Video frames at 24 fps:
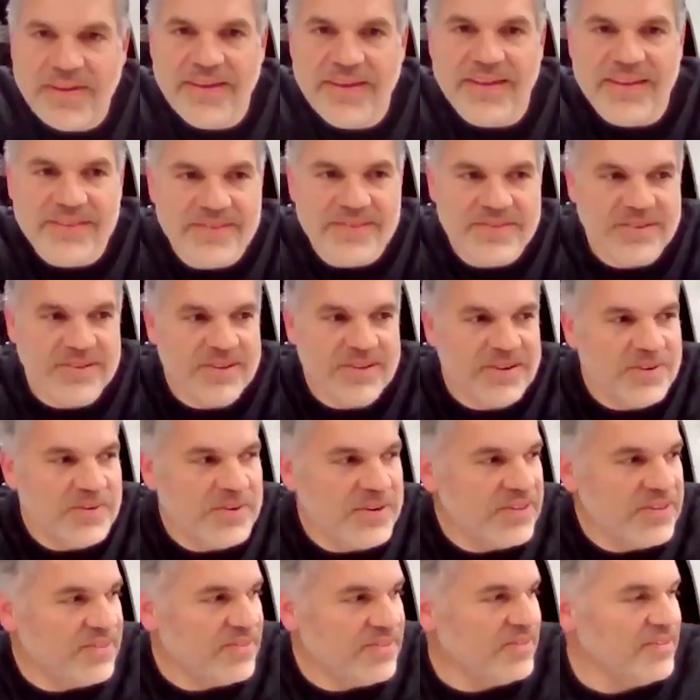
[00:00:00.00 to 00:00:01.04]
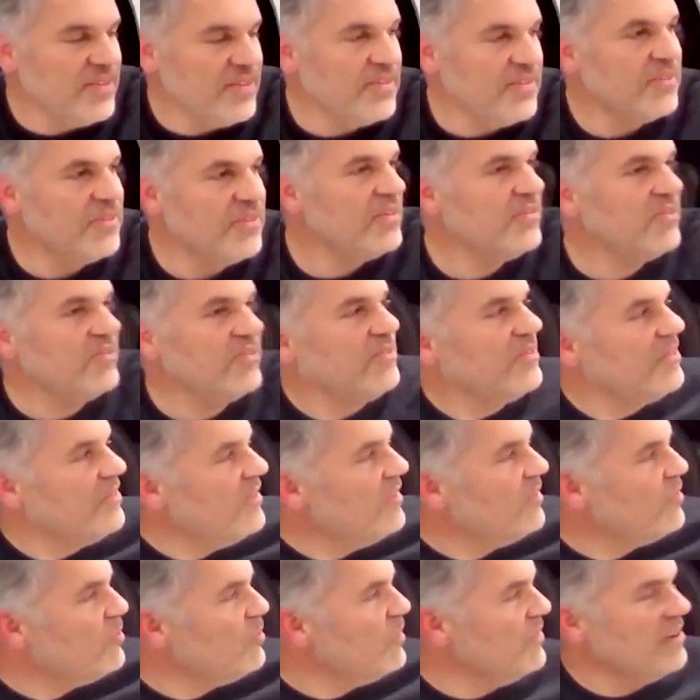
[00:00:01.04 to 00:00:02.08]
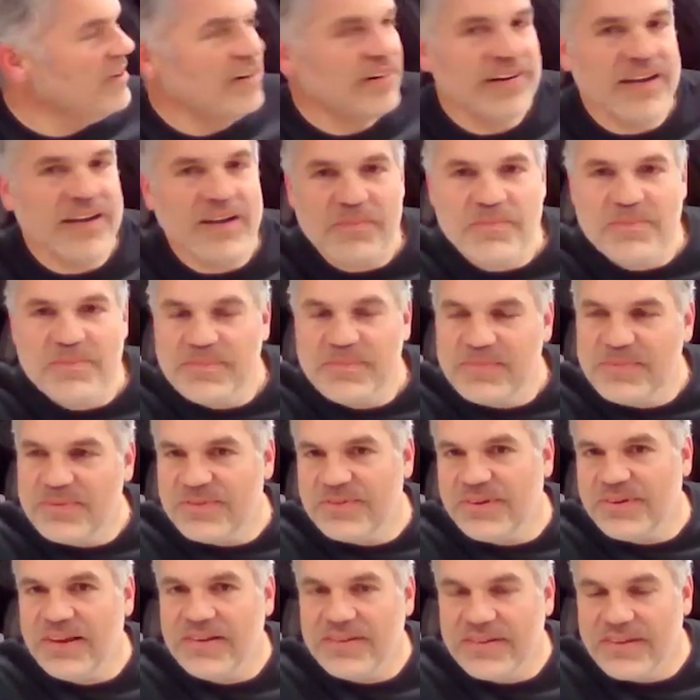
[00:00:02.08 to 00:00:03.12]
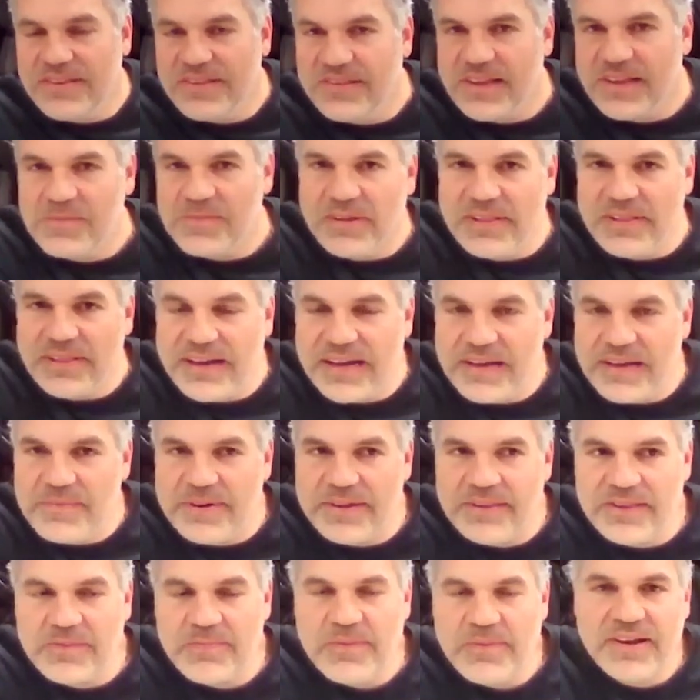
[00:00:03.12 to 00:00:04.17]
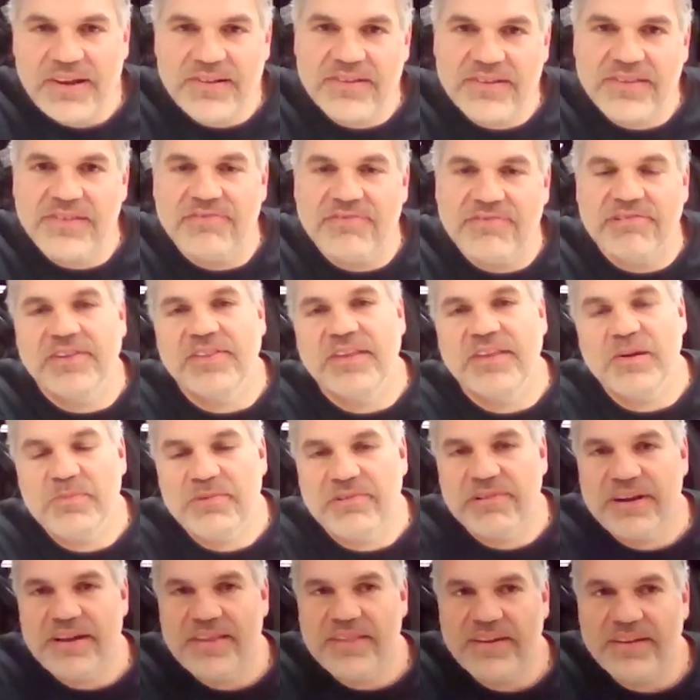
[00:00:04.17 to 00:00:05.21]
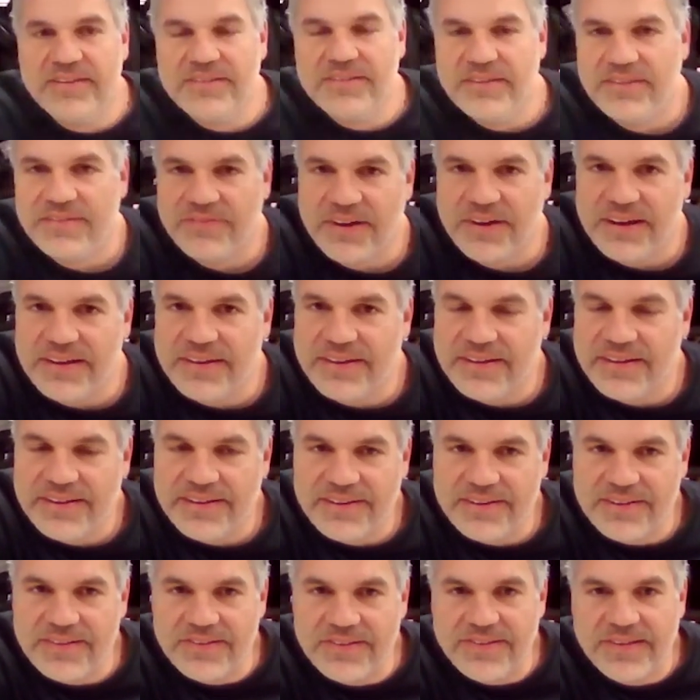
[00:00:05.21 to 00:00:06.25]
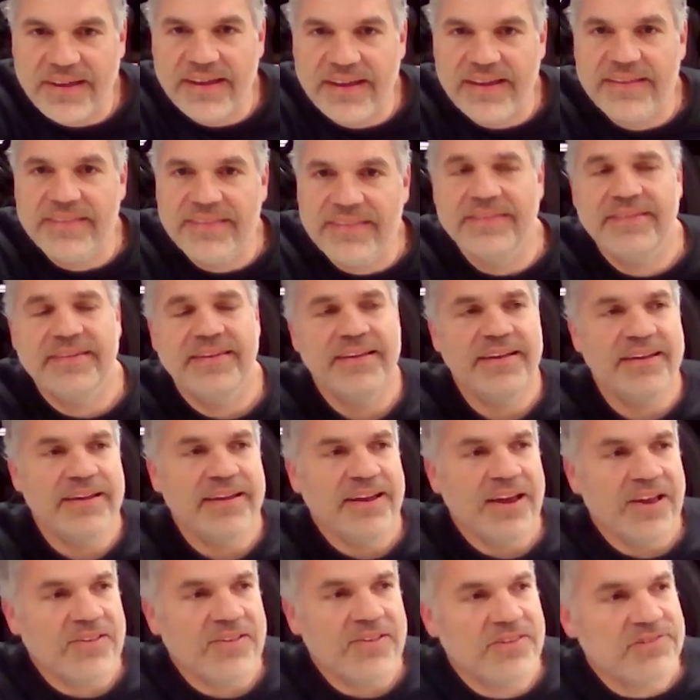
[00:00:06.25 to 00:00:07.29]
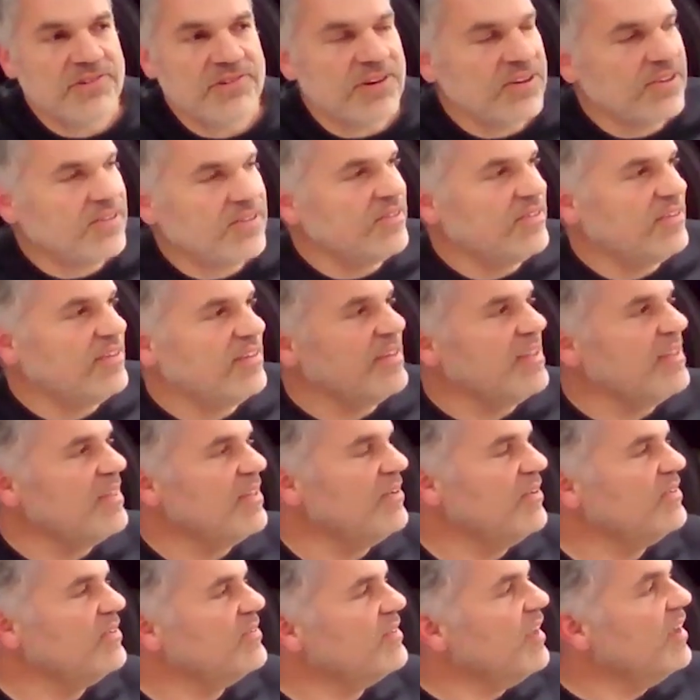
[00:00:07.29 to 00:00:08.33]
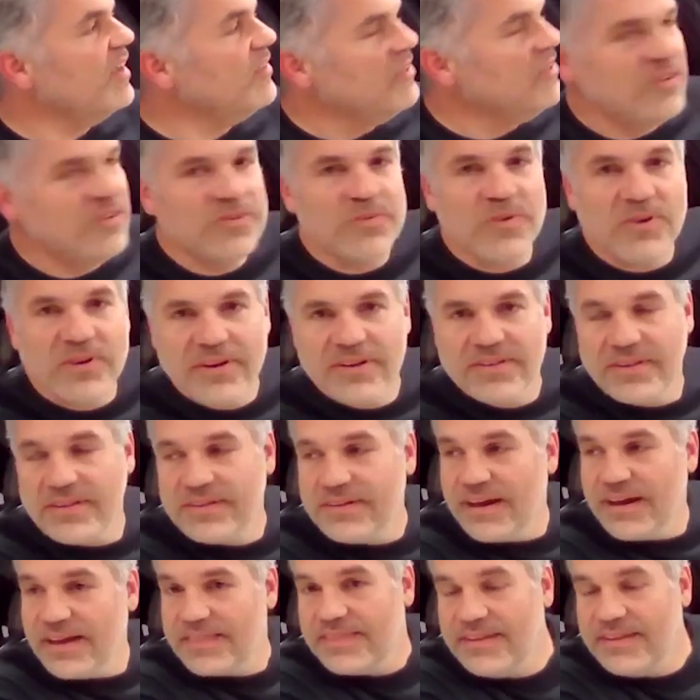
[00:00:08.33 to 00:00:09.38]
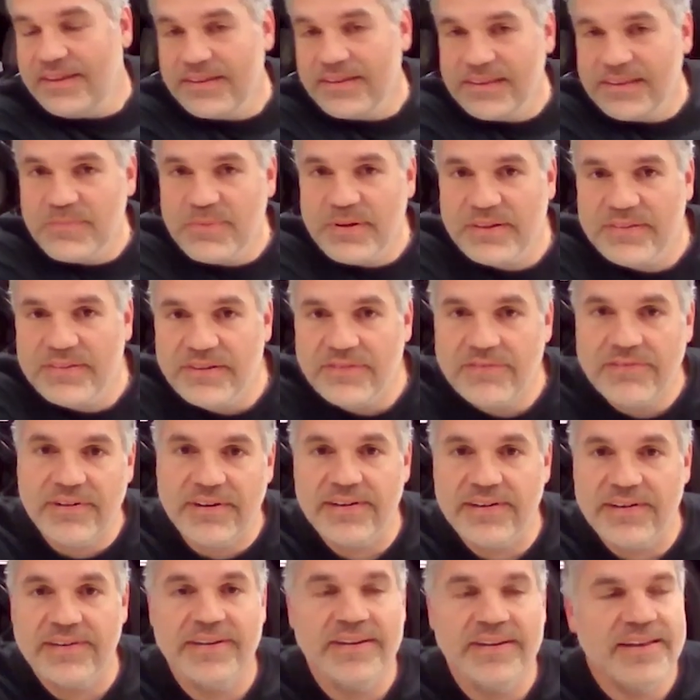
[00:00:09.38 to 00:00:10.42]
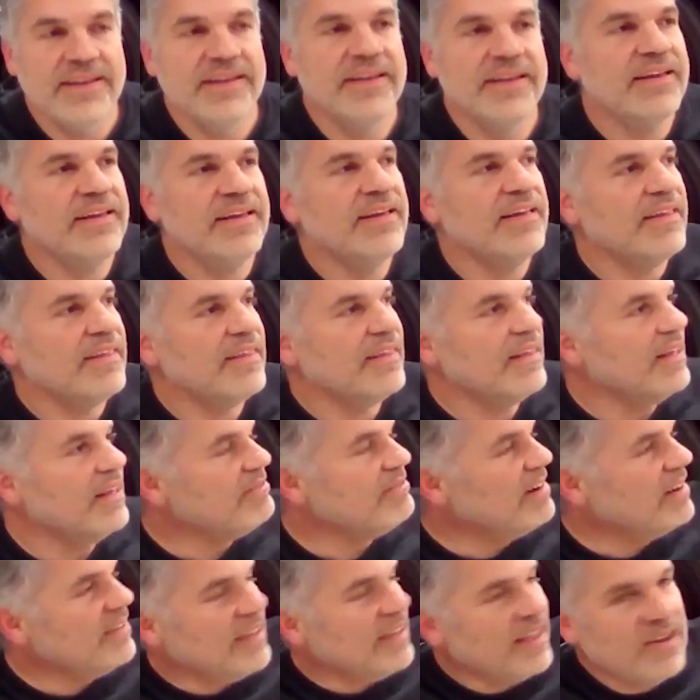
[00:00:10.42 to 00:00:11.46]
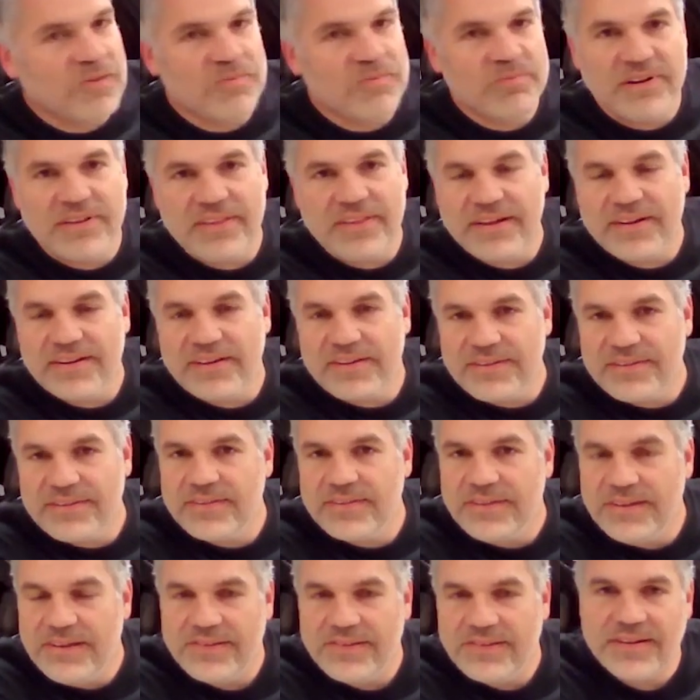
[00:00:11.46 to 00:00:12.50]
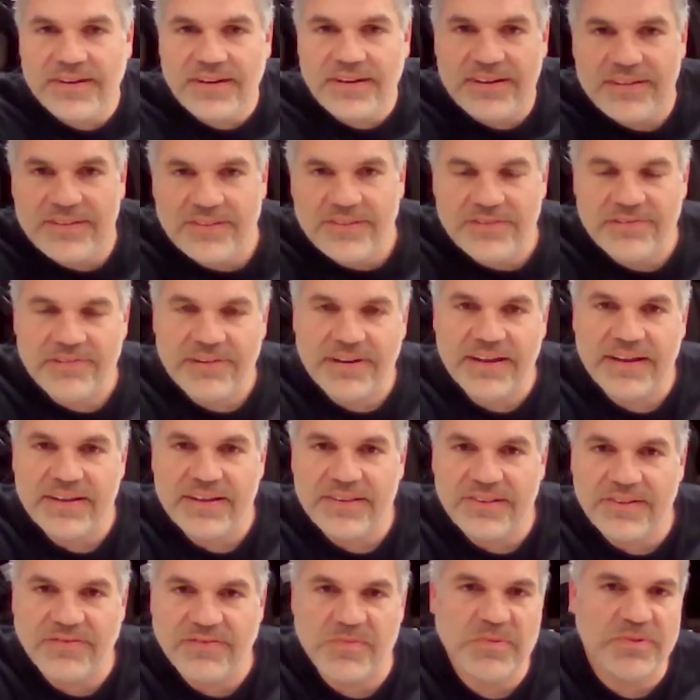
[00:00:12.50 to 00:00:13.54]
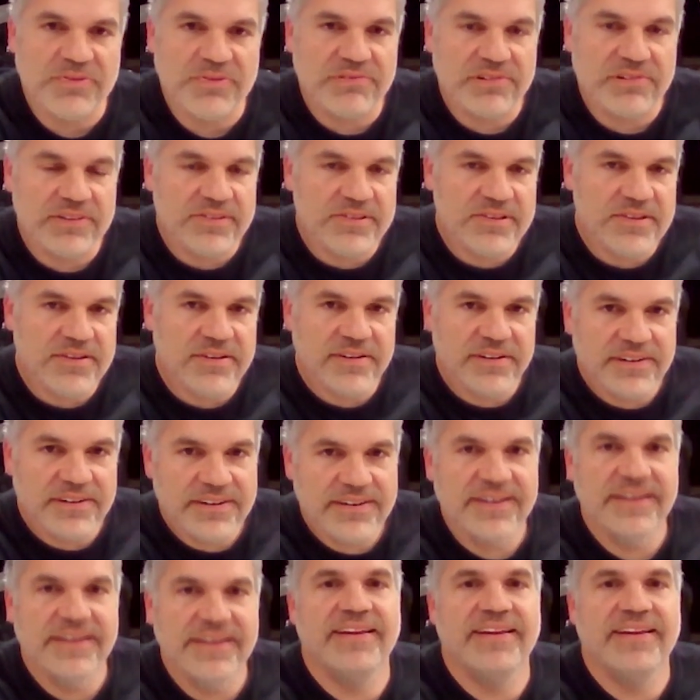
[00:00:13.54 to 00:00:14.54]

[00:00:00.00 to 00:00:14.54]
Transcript: So it's, this winter I'm changing some alignment specs in the front, upgrading to the Vikings, and so the truck's, it's unusual because it's got the independent rear. Right now I'm running a Nissan Trans from a Frontier.